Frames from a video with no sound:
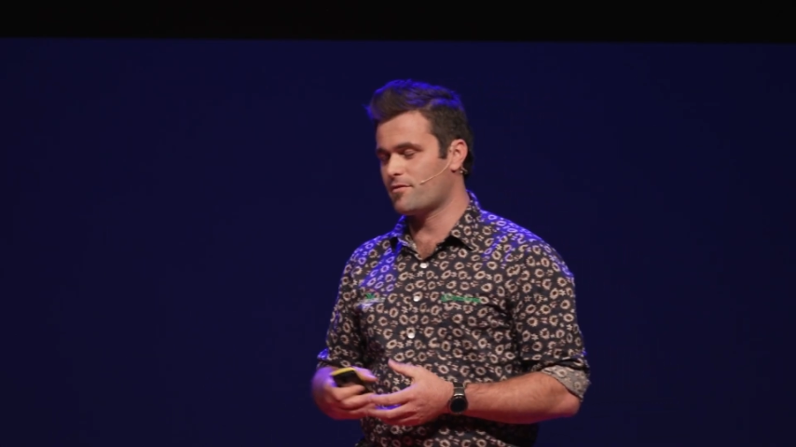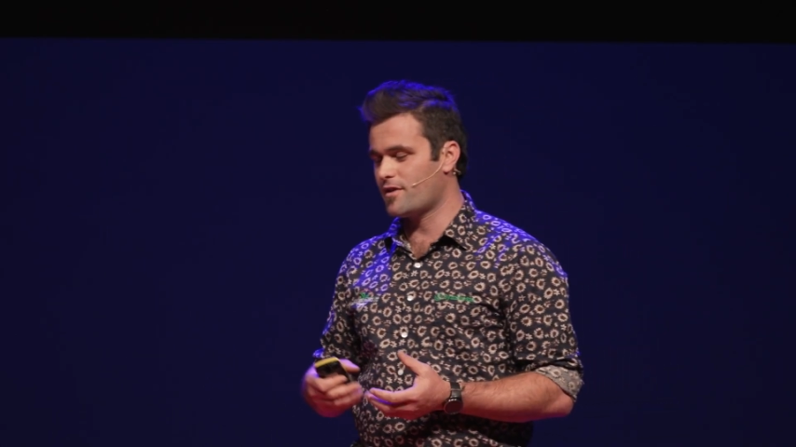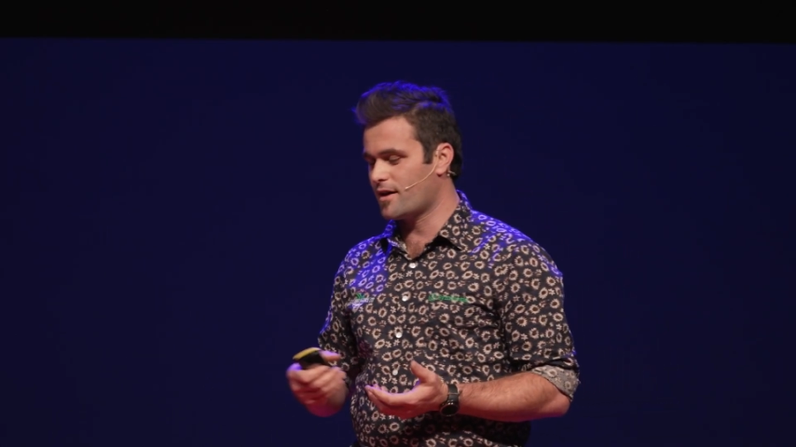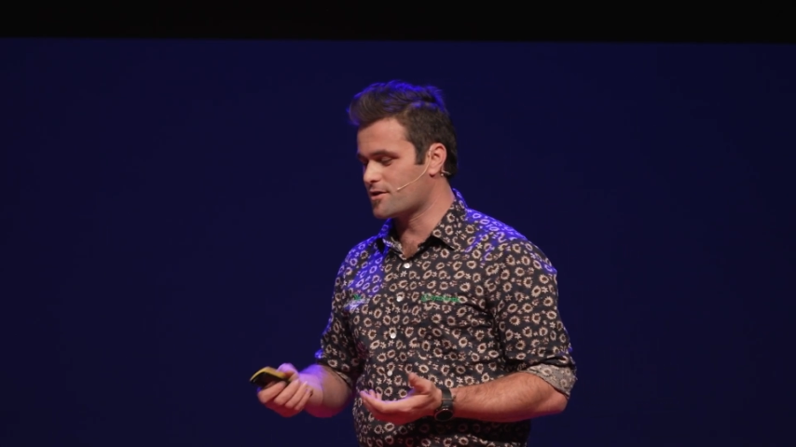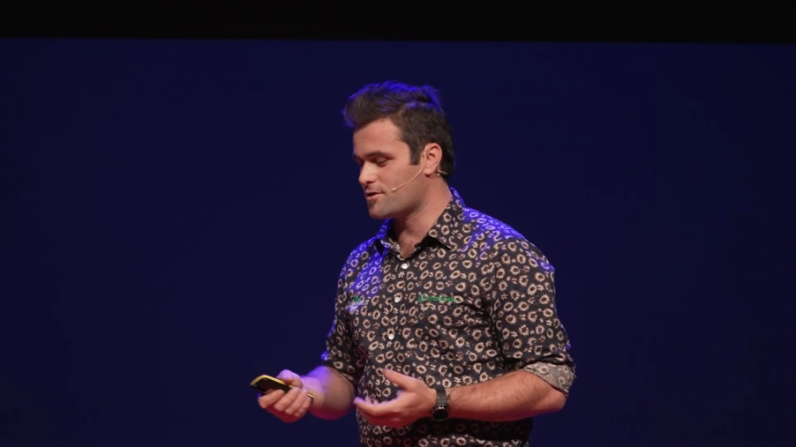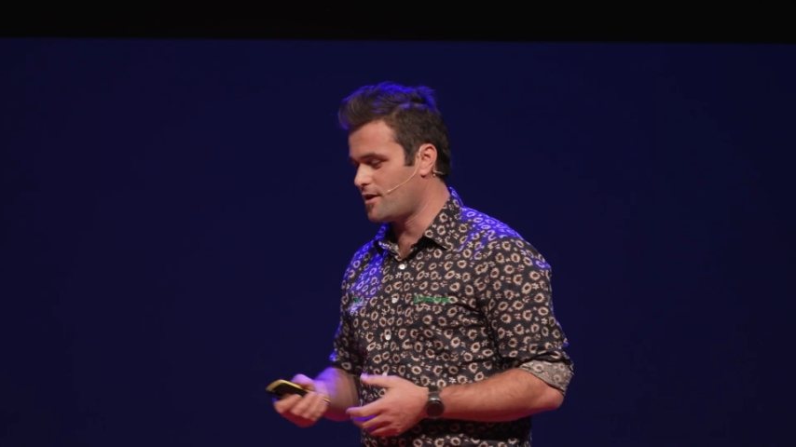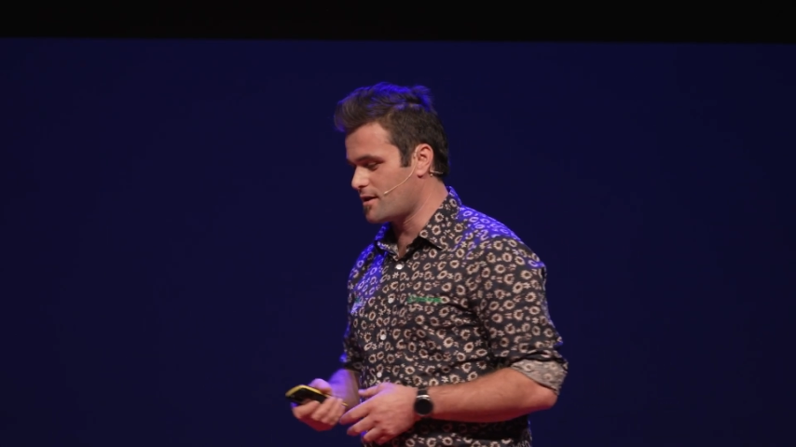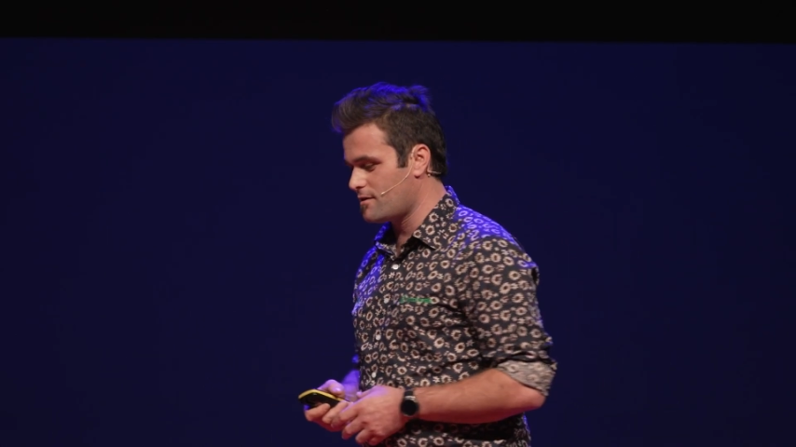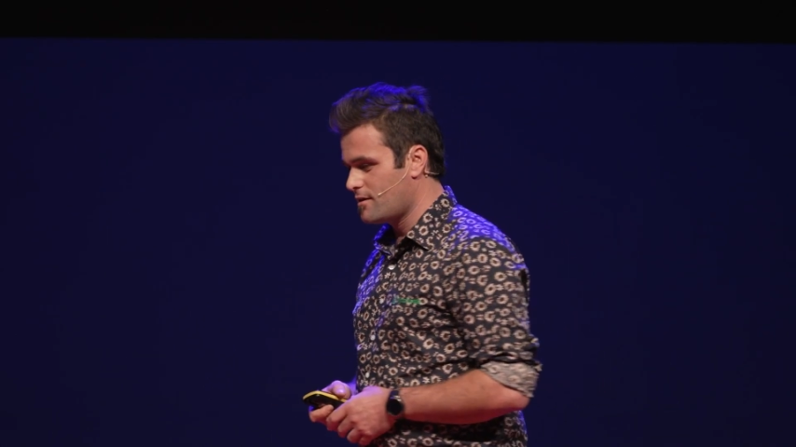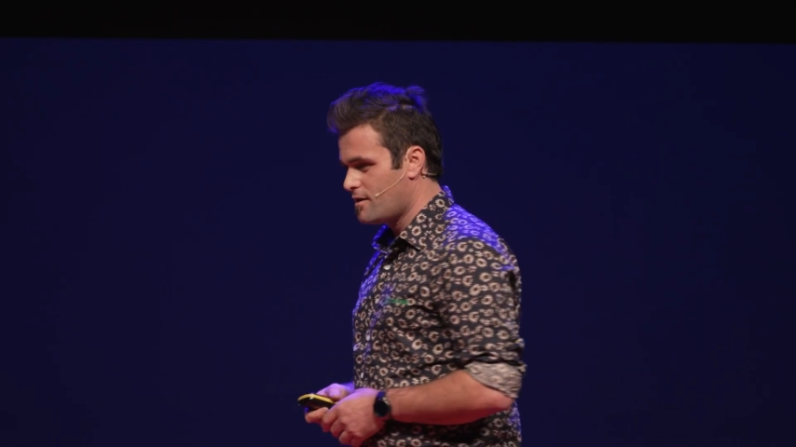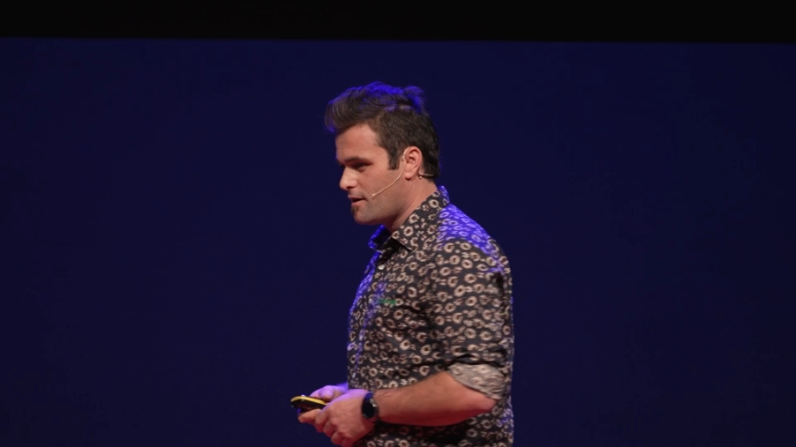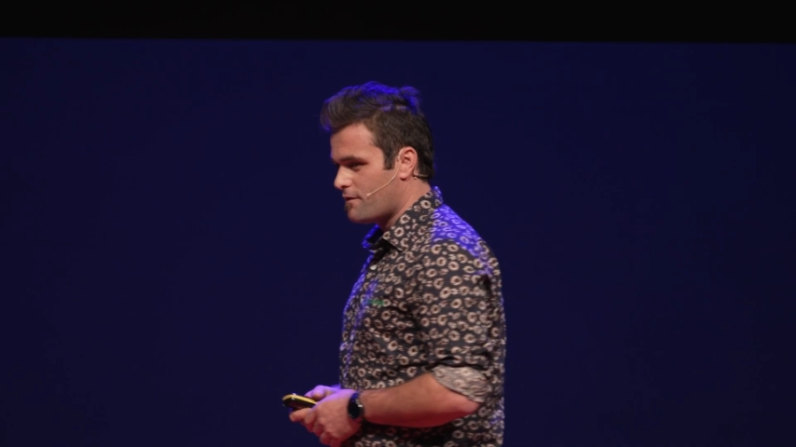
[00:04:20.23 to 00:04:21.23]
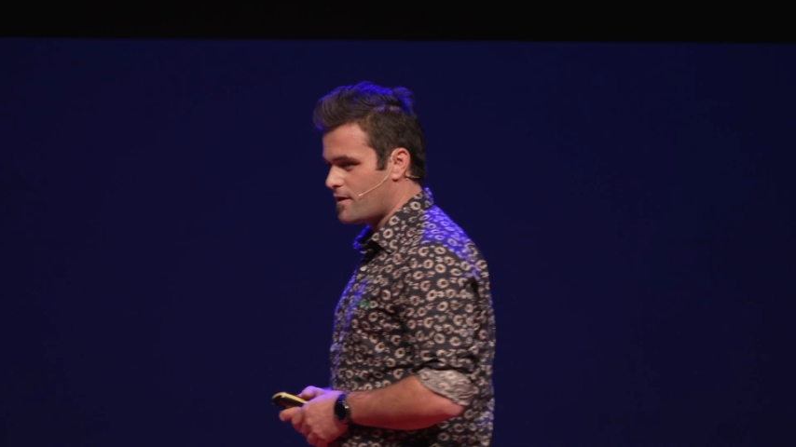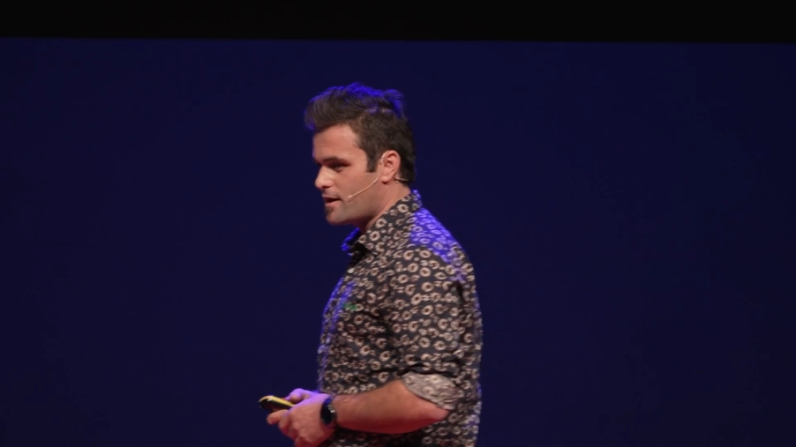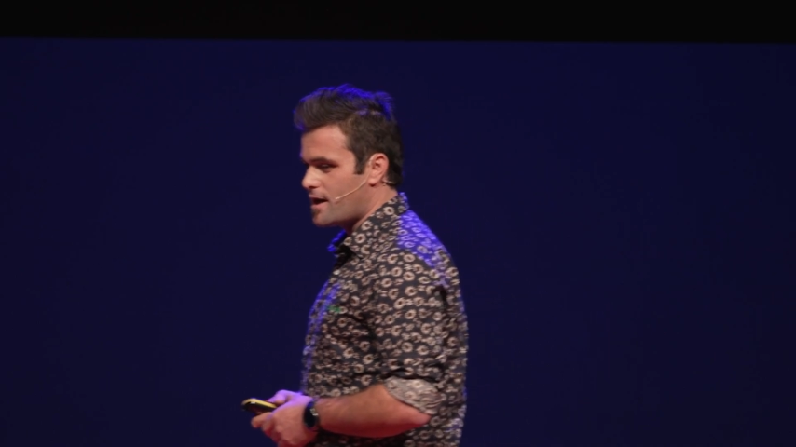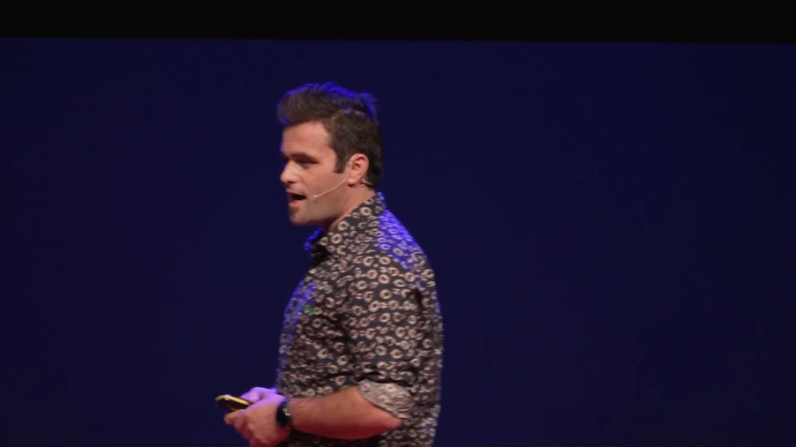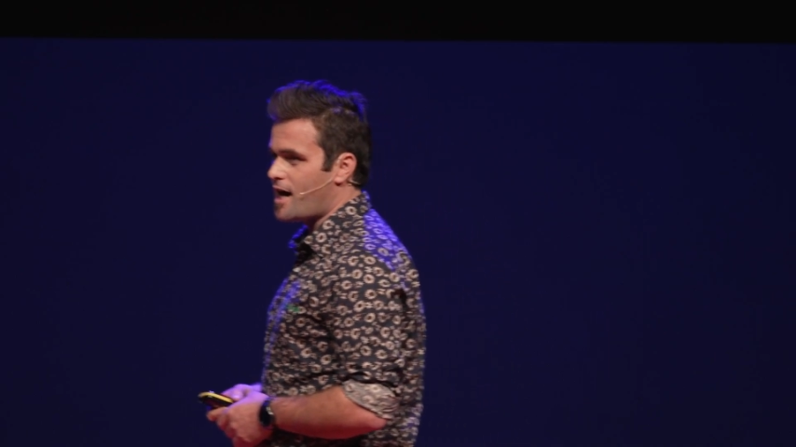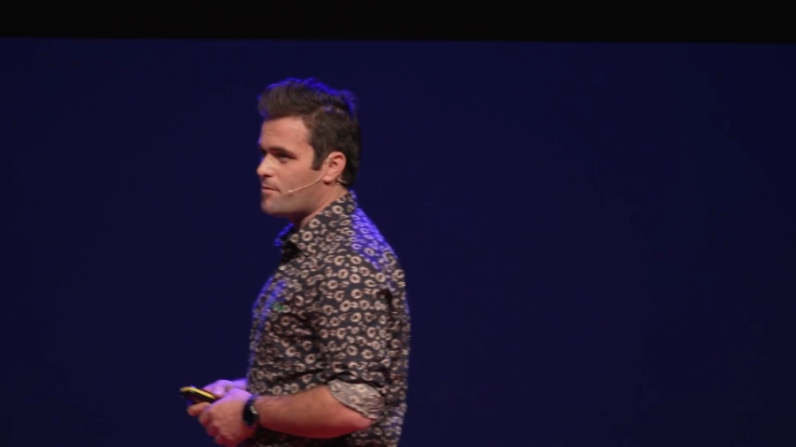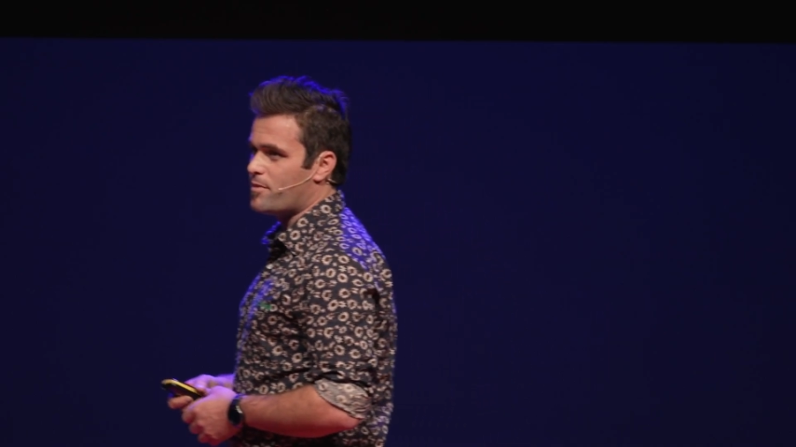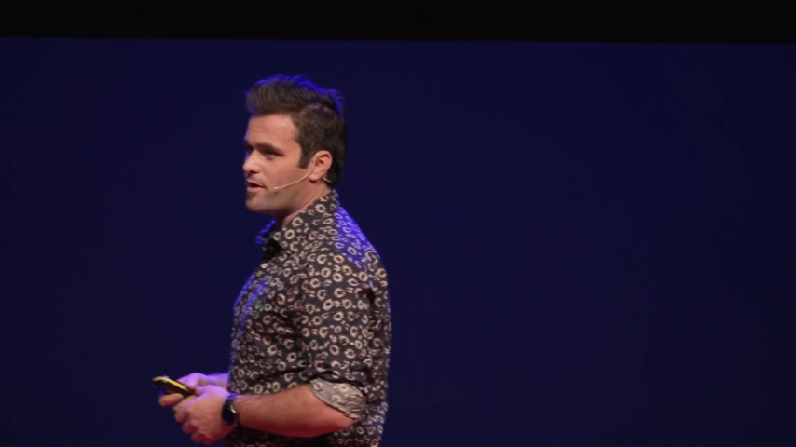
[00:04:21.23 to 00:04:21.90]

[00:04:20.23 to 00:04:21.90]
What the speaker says: things like the yard